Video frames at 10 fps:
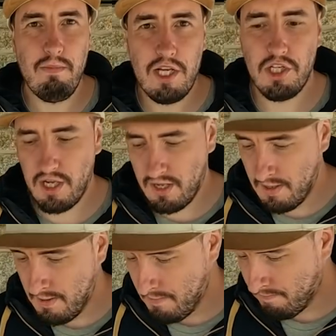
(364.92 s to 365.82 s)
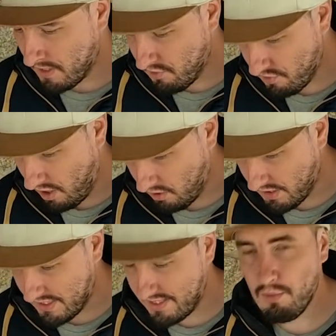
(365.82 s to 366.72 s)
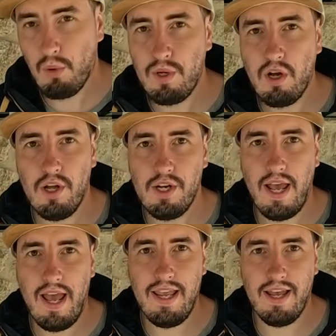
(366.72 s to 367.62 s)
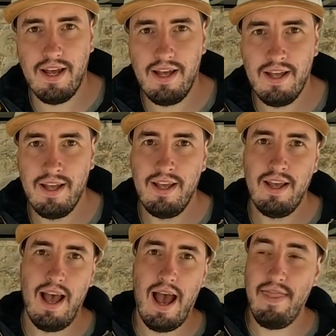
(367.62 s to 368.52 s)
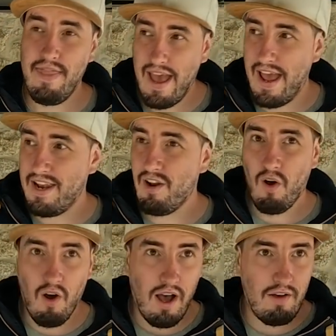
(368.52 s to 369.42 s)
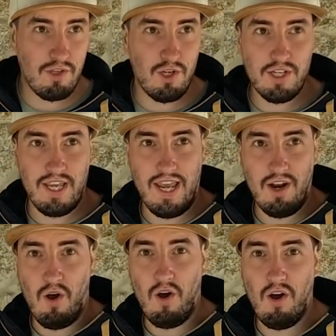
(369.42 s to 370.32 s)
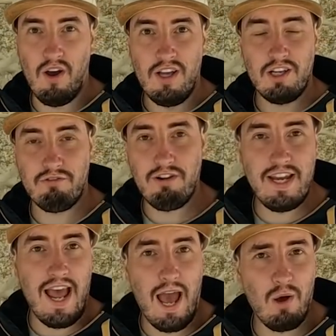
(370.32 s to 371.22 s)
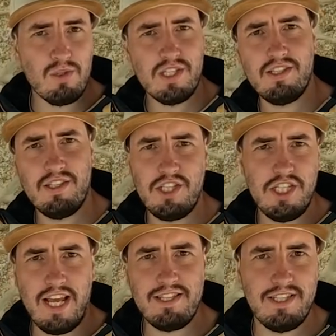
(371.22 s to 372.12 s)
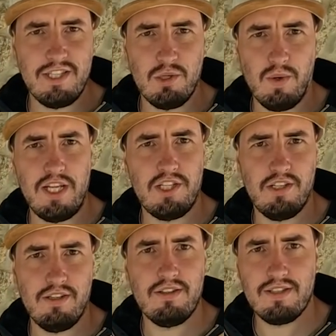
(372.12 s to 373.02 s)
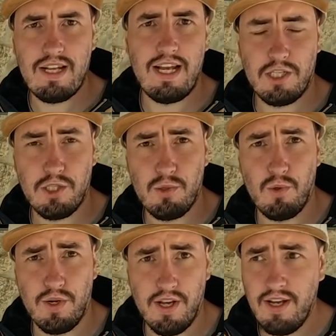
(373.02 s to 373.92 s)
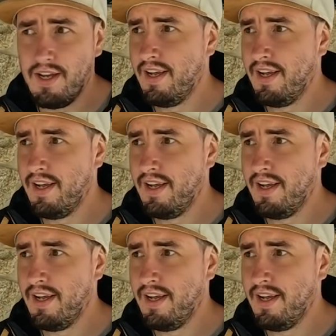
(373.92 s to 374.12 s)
measure so I'm going to see what we got under here and then I'll have a look in our greenhouse shed situation slash sauna